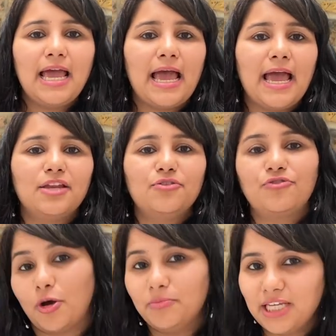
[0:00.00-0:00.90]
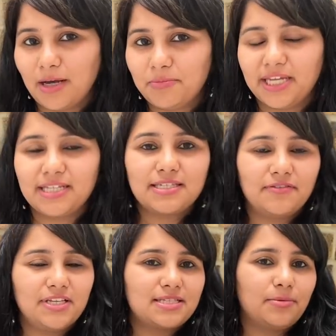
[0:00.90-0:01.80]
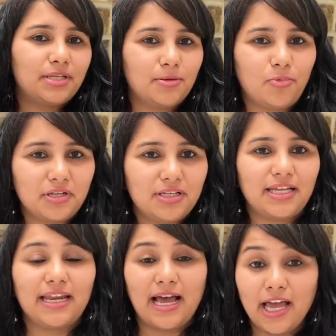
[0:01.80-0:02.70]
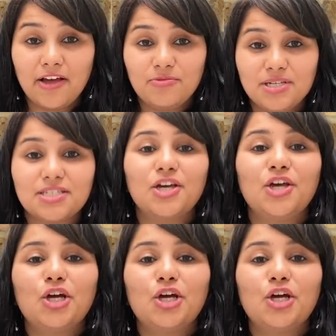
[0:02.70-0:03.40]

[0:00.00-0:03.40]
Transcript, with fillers: And from the updates, if there's something important that I have missed,